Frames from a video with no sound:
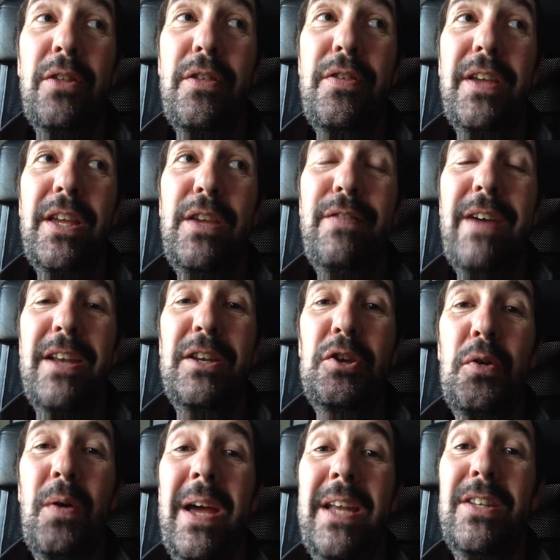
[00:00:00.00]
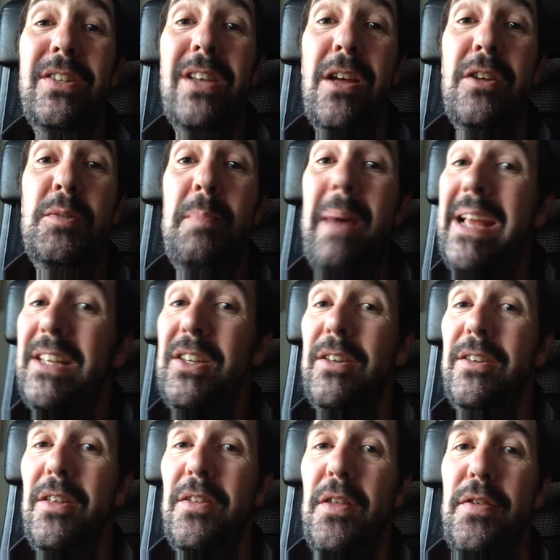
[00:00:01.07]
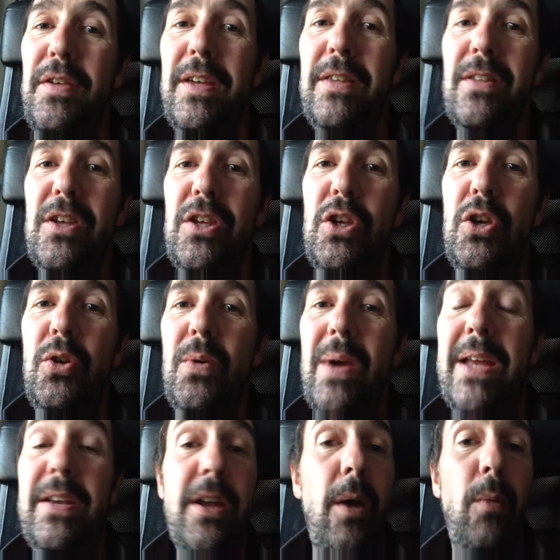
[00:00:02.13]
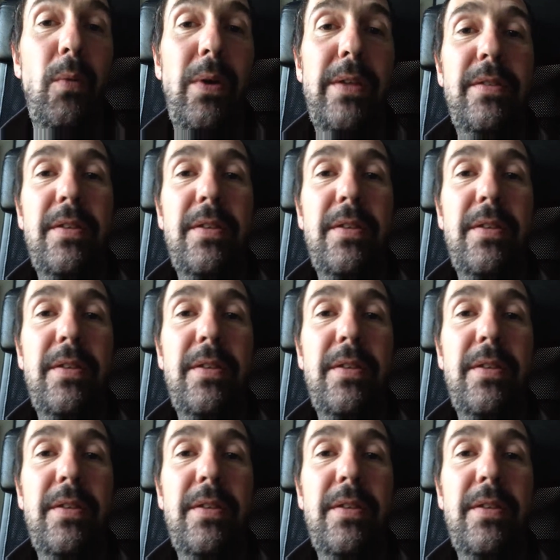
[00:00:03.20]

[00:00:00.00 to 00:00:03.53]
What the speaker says: the thing you've had in your head is loads better than the thing that you end up with,